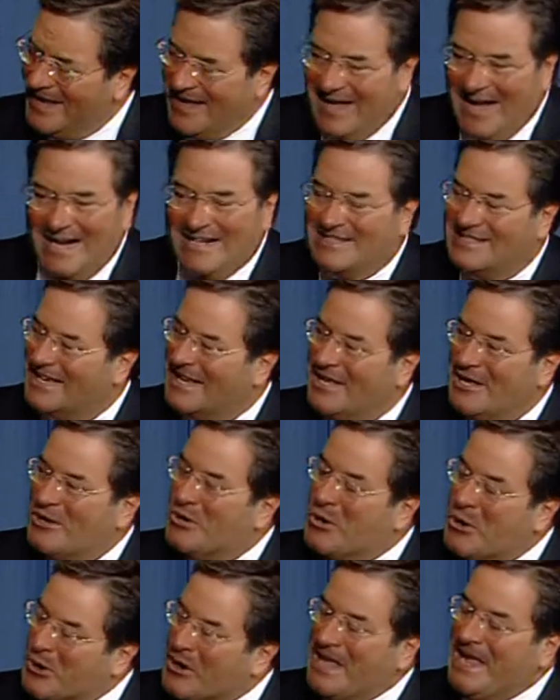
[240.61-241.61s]
I'd say,
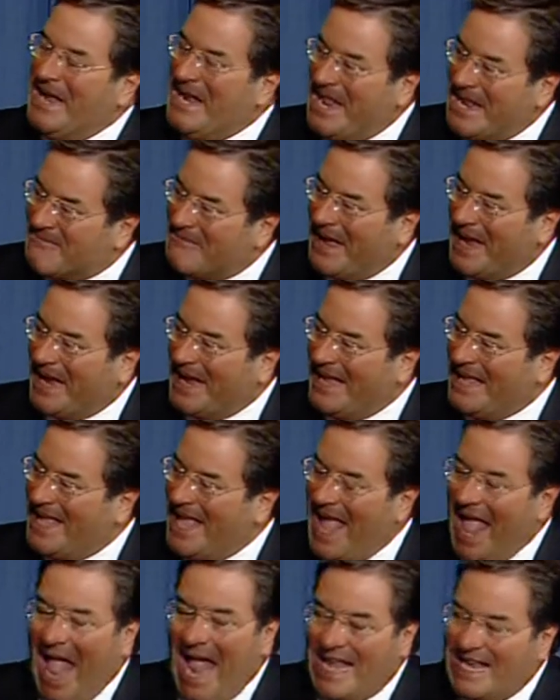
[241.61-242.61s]
you're kidding me.
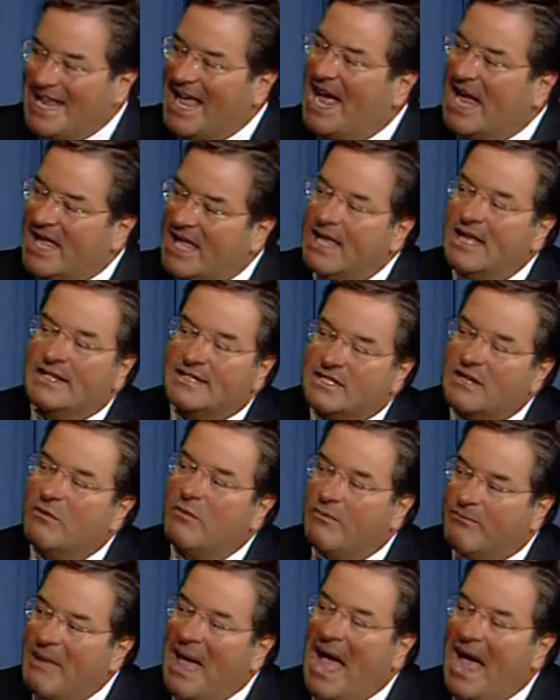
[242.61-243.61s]
And yet it's a
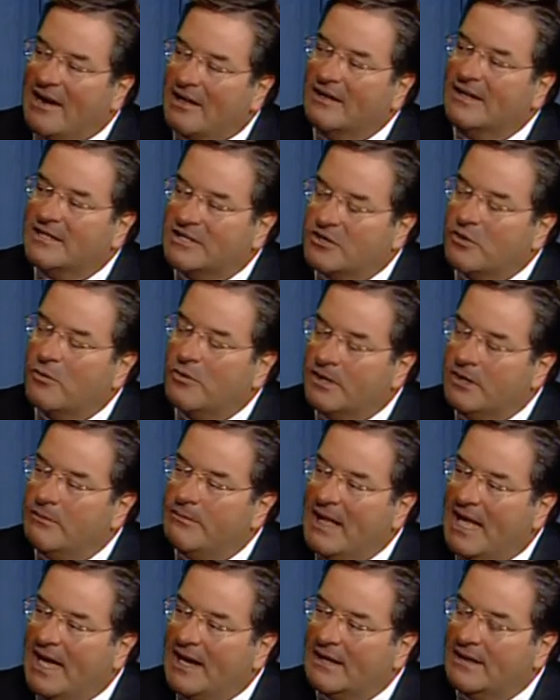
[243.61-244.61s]
battle. It's a real
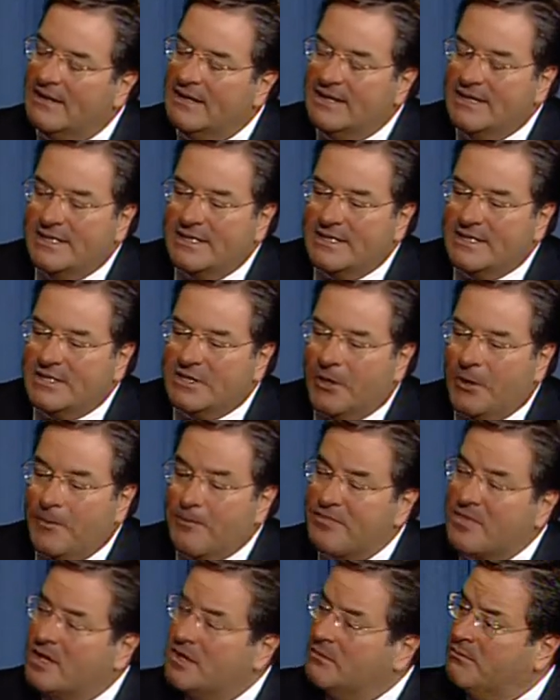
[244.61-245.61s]
battle. So
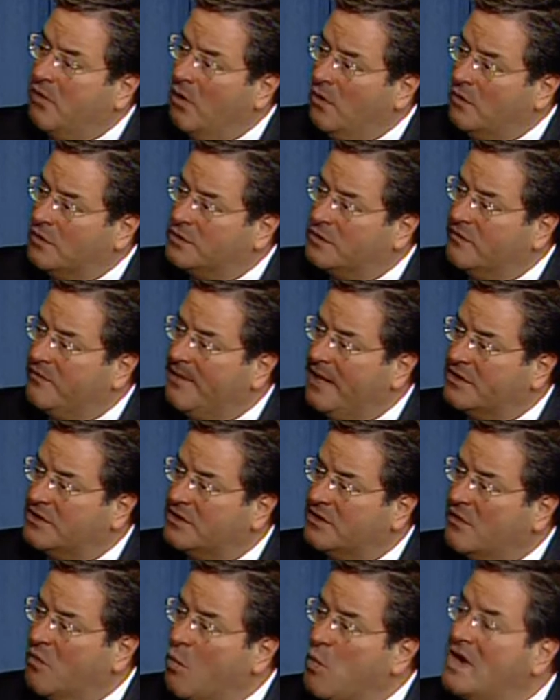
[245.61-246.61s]
the polls you've
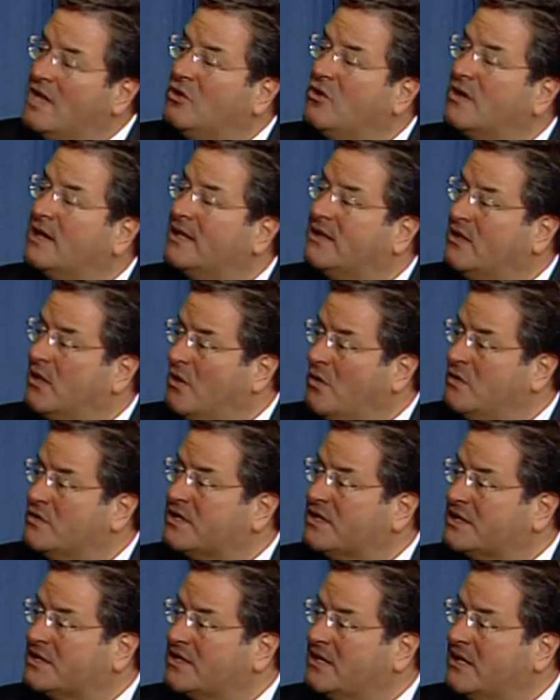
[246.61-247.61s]
mentioned, we look at those
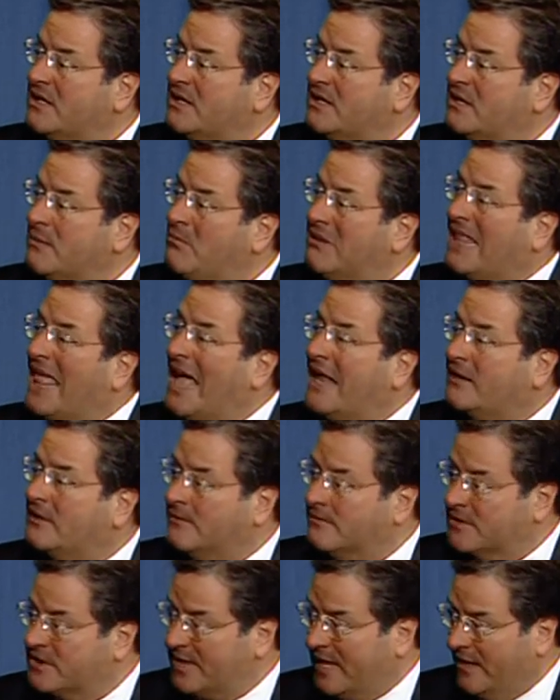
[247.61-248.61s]
as the
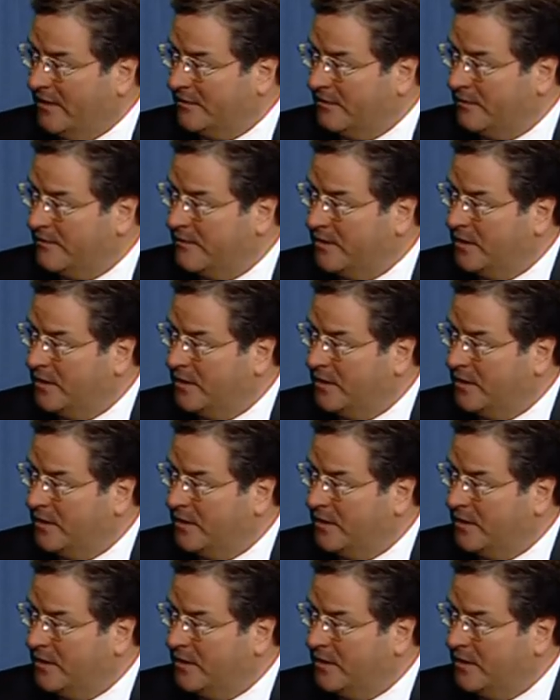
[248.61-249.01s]
platinum standard,